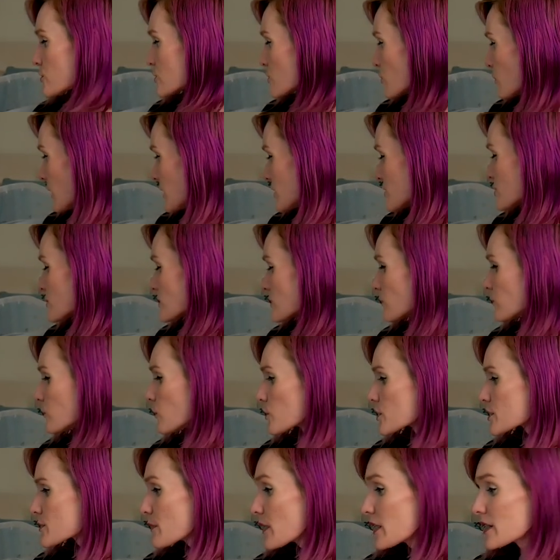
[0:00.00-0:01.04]
square inches of
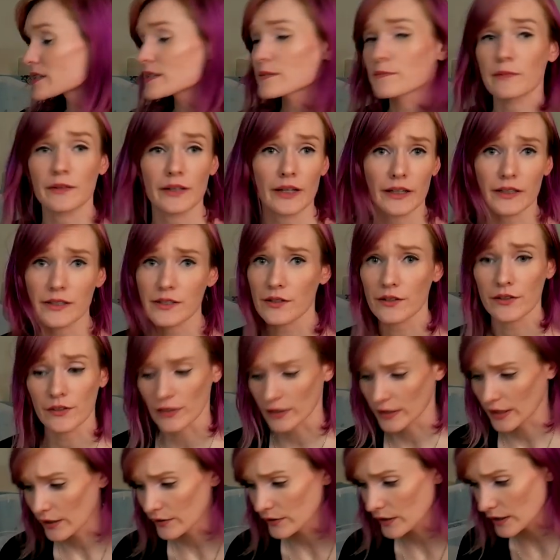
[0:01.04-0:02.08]
floor space, but I can tell you
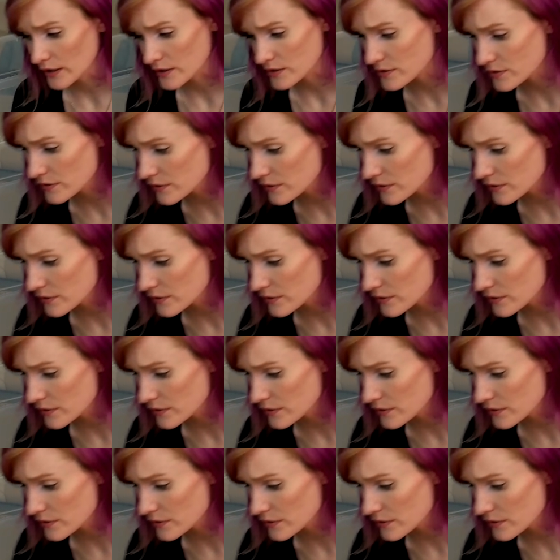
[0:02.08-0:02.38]
right now that is